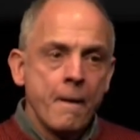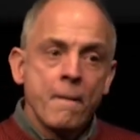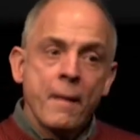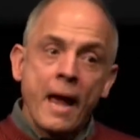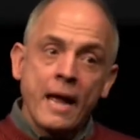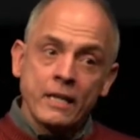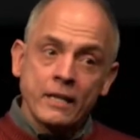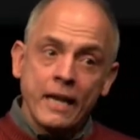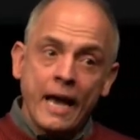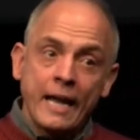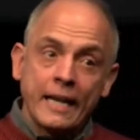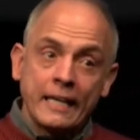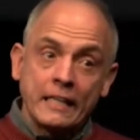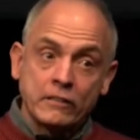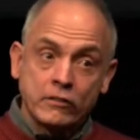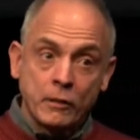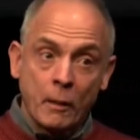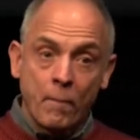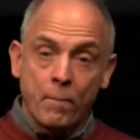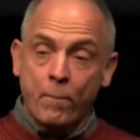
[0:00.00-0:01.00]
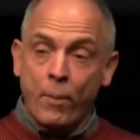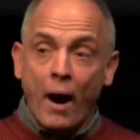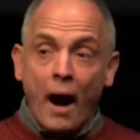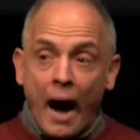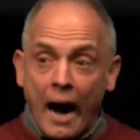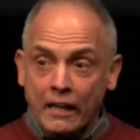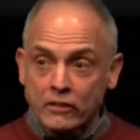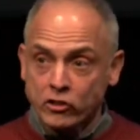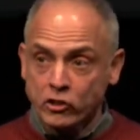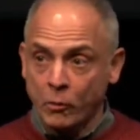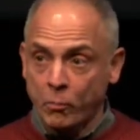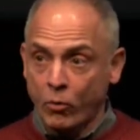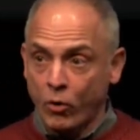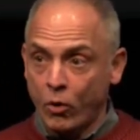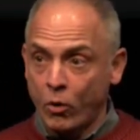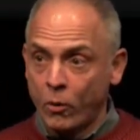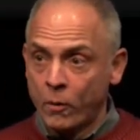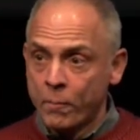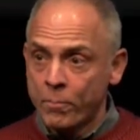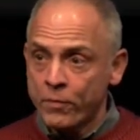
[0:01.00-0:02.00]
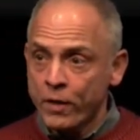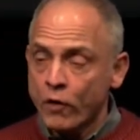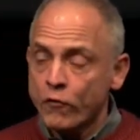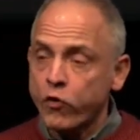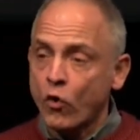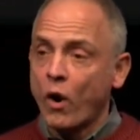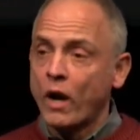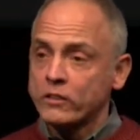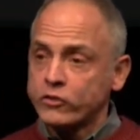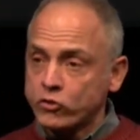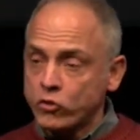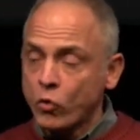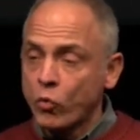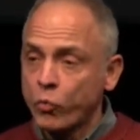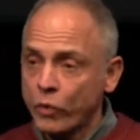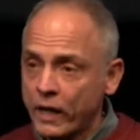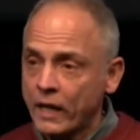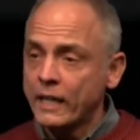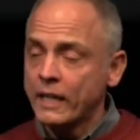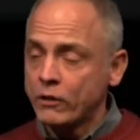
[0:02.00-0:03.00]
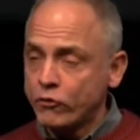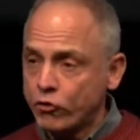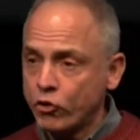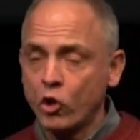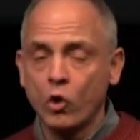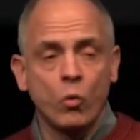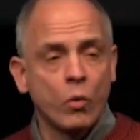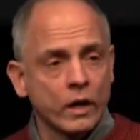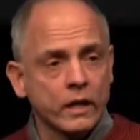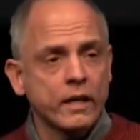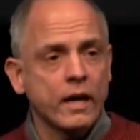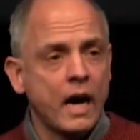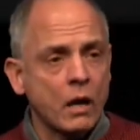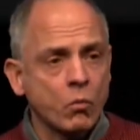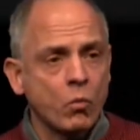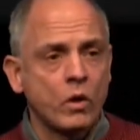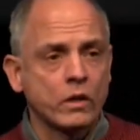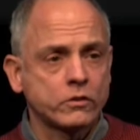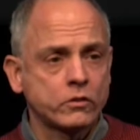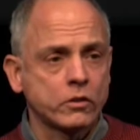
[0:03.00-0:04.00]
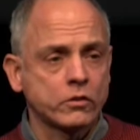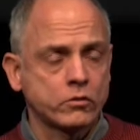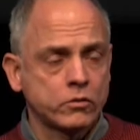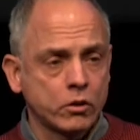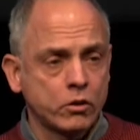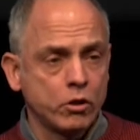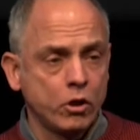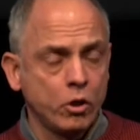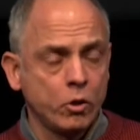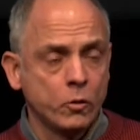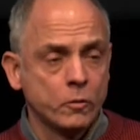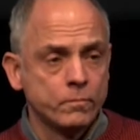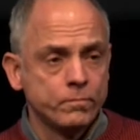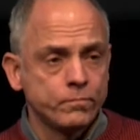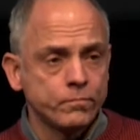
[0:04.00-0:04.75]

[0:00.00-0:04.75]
And yet it's impossible for us to really do what God wants us to do.